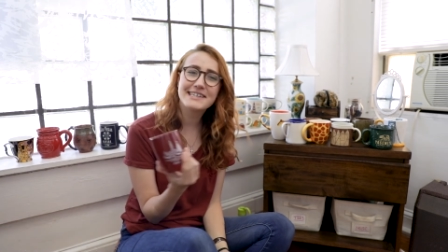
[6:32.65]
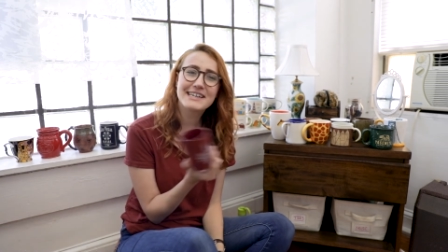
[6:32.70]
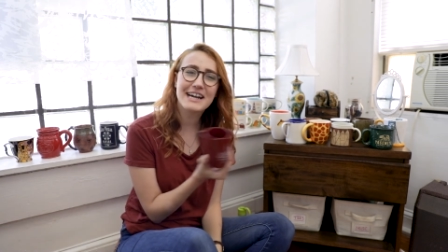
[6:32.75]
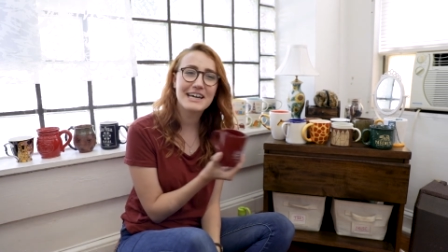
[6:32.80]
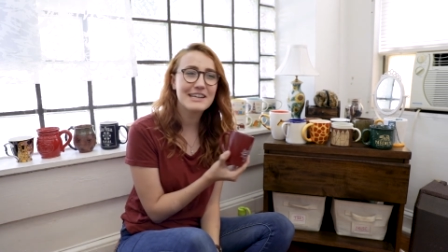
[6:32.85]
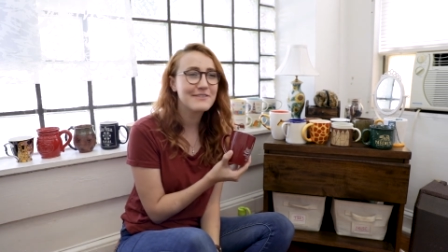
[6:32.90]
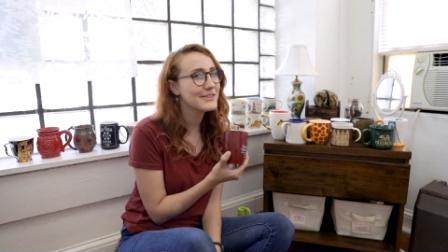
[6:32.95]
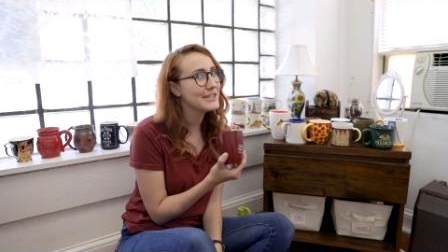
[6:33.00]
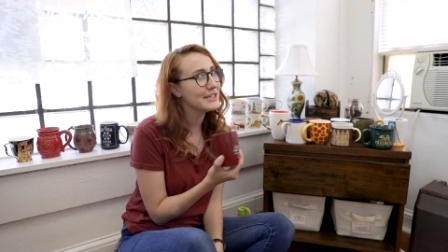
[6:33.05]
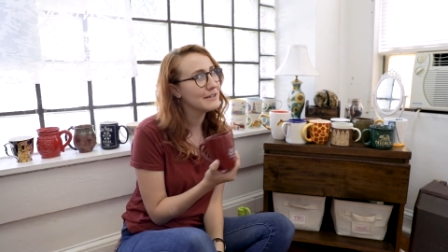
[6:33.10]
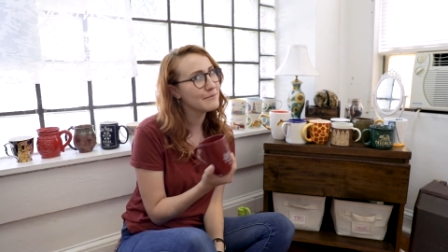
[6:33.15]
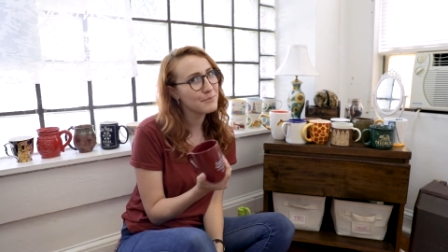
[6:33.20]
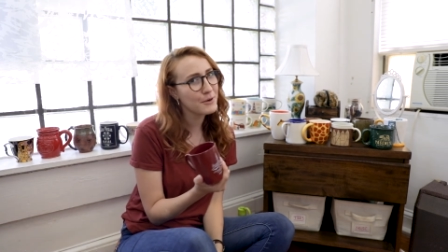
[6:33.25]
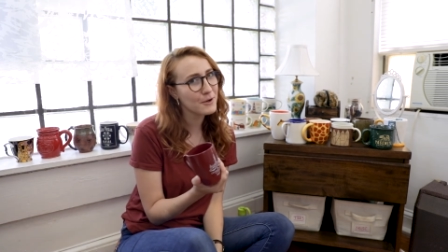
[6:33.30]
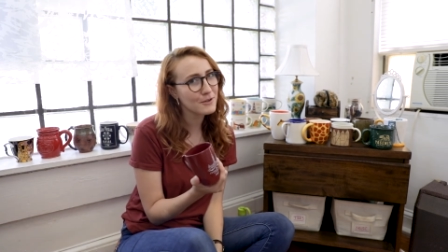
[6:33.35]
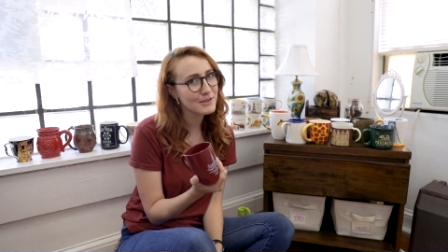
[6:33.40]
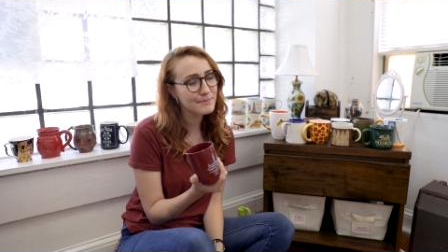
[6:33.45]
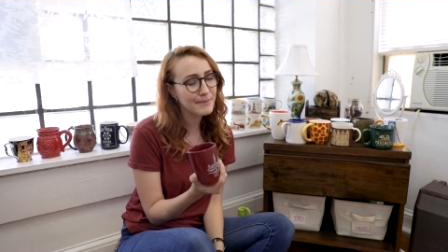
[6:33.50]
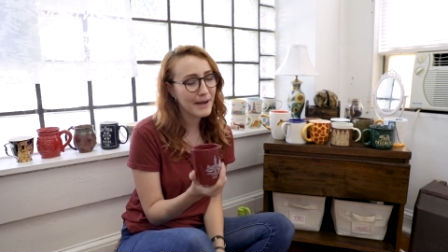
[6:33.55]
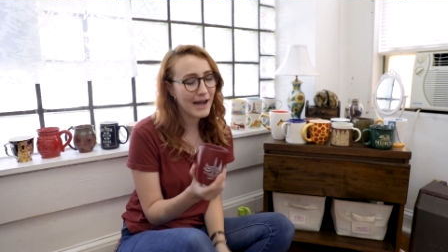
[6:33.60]
kind of an
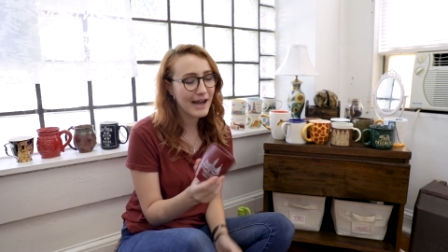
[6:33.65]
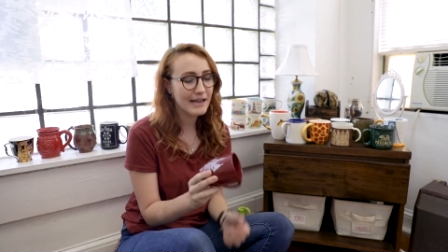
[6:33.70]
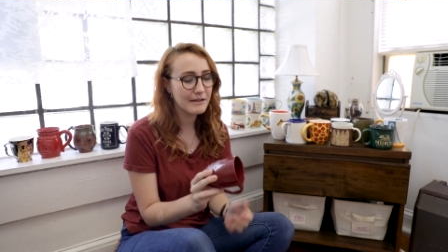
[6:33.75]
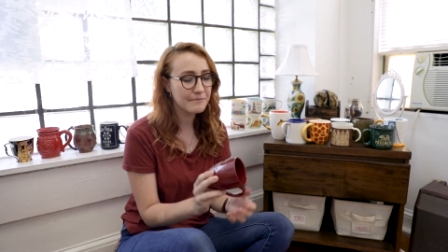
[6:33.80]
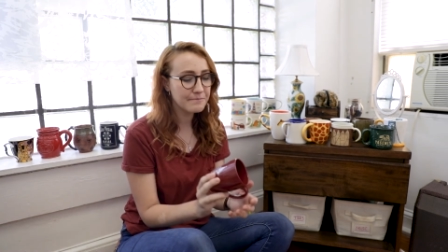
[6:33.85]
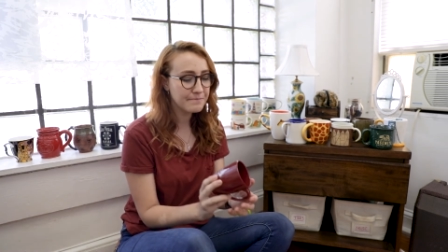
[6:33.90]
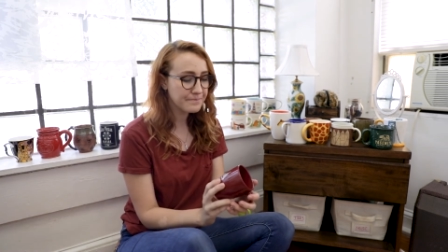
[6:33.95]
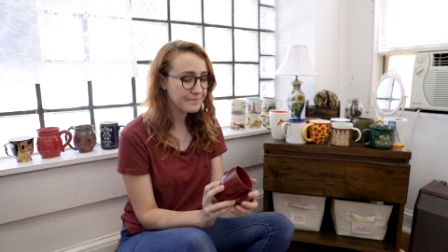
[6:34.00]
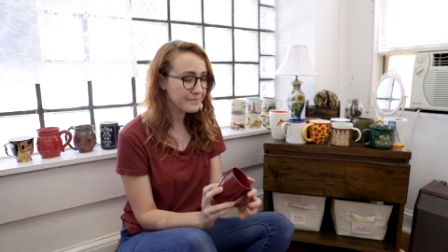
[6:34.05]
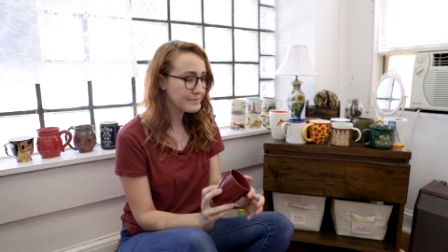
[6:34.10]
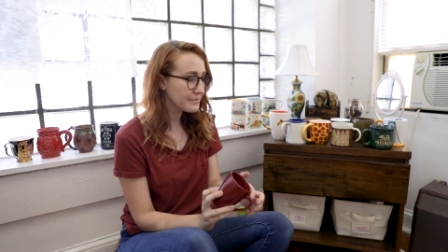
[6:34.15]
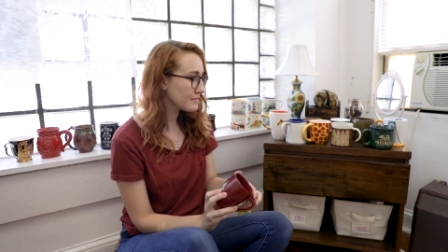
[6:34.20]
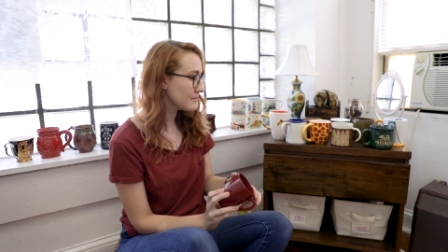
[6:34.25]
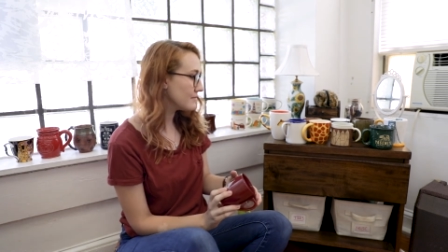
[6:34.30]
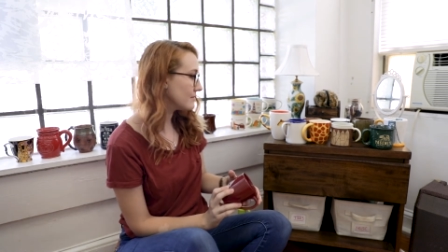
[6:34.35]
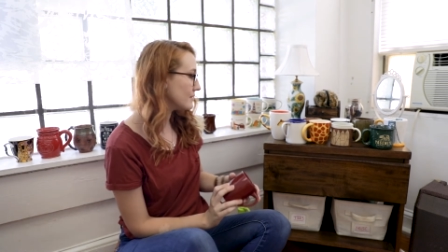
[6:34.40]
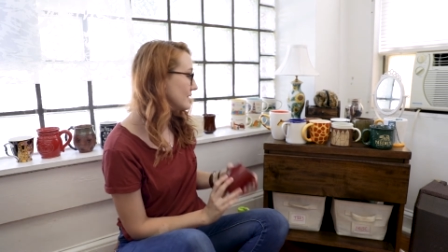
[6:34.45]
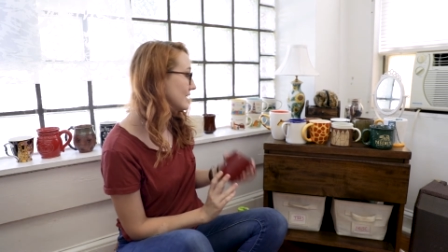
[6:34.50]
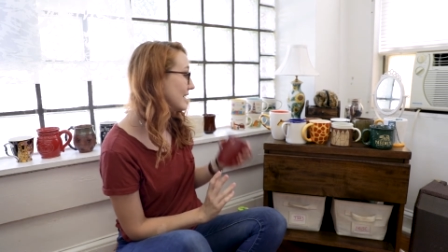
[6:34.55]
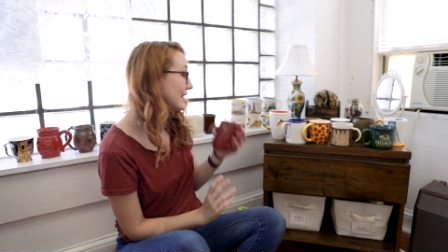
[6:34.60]
impulse buy
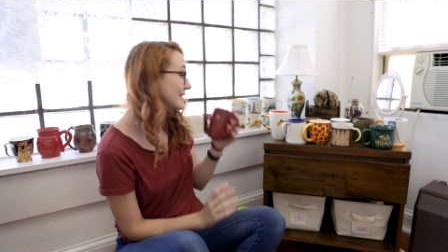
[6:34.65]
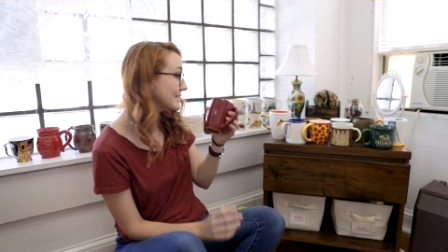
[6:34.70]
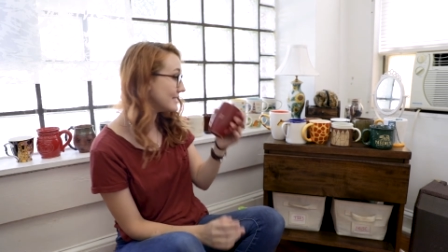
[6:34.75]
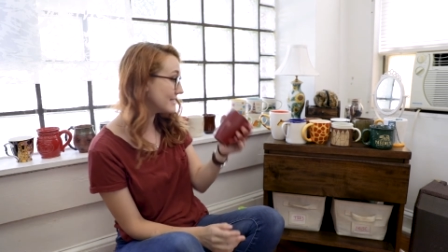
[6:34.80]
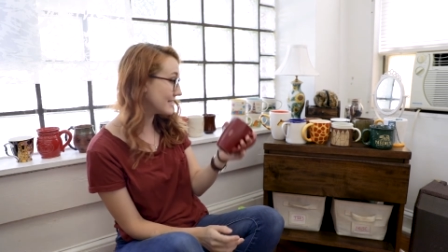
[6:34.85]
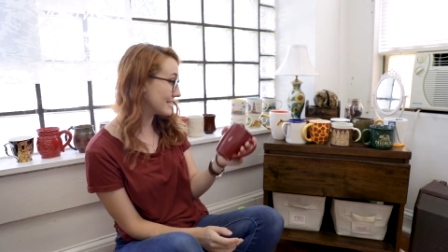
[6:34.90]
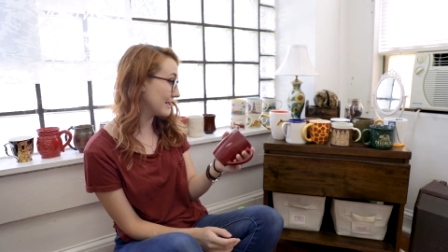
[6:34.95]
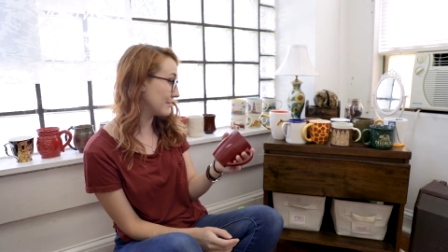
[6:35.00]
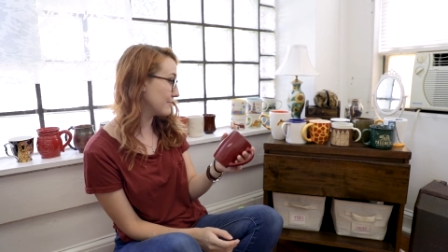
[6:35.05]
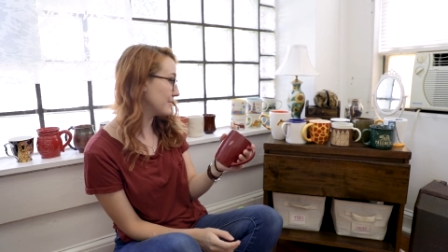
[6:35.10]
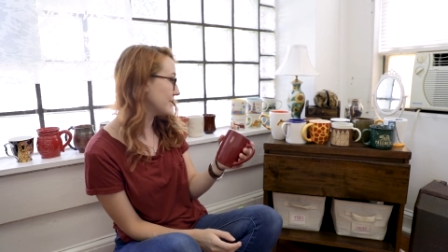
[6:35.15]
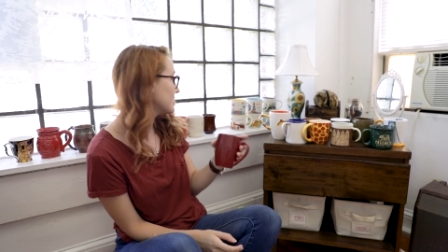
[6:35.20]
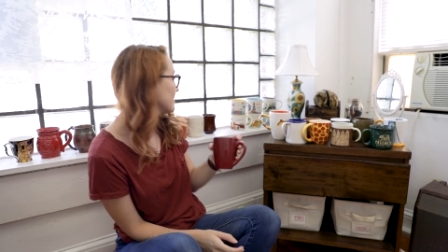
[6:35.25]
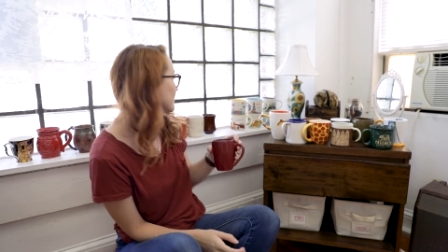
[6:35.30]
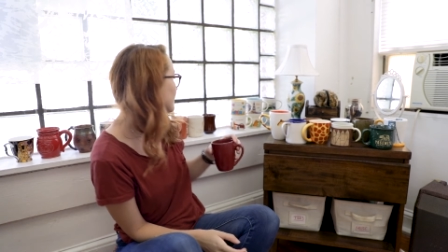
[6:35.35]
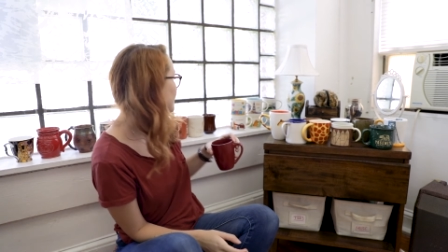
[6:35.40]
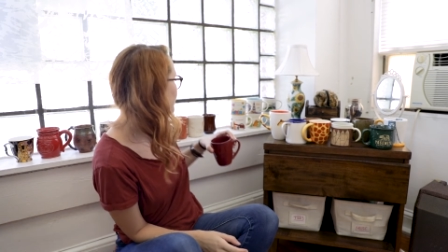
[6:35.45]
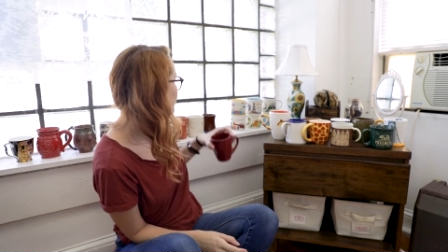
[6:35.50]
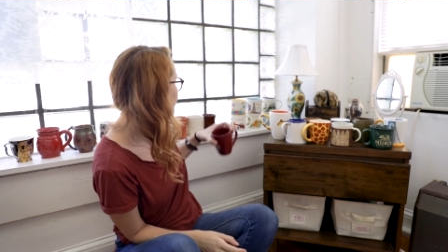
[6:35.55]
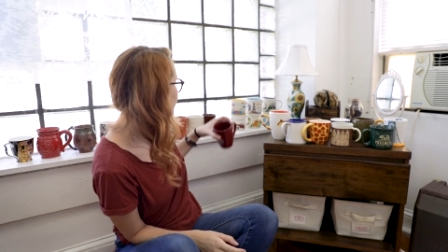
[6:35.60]
I need to get rid of.